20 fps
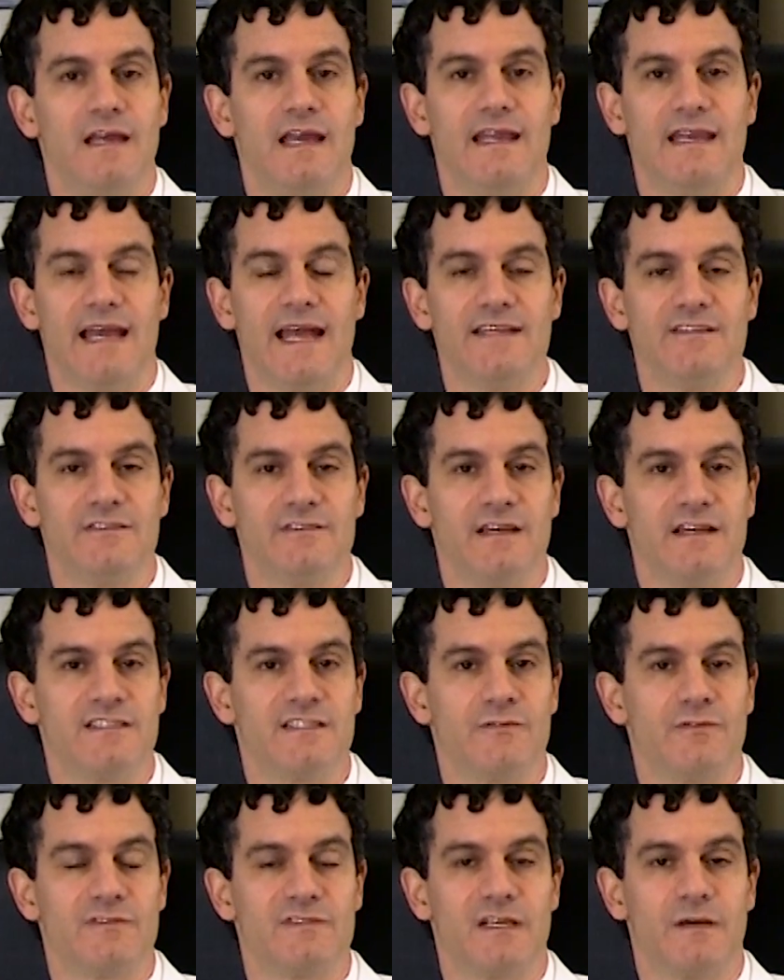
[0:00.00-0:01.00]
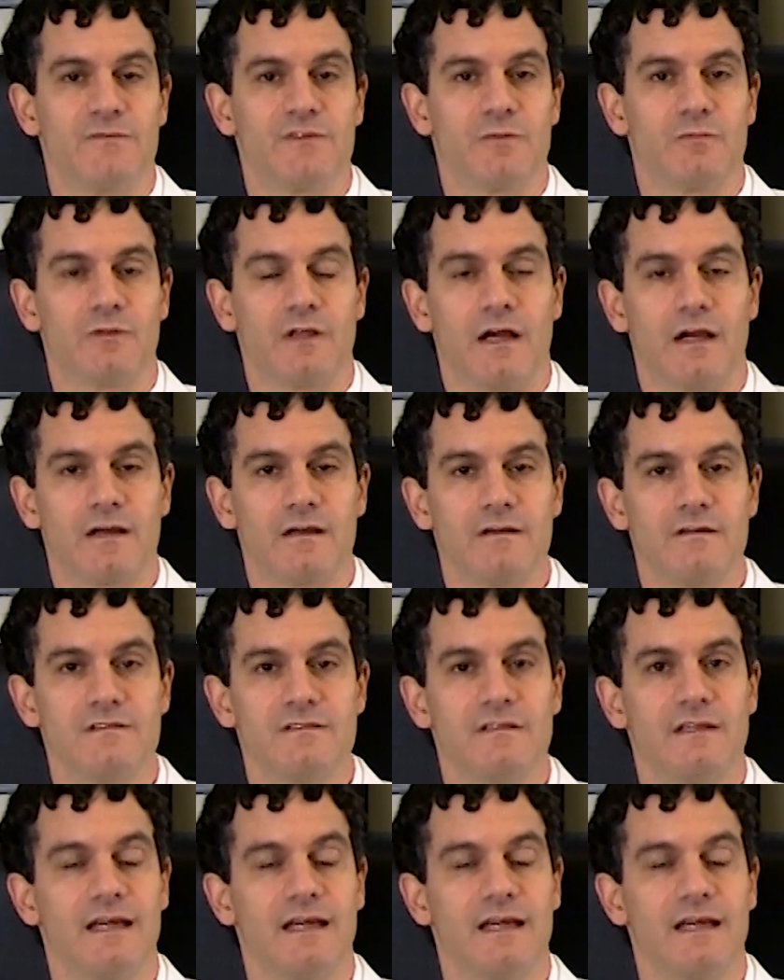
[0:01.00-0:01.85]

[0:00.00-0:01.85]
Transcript: and angiotensin receptor blockers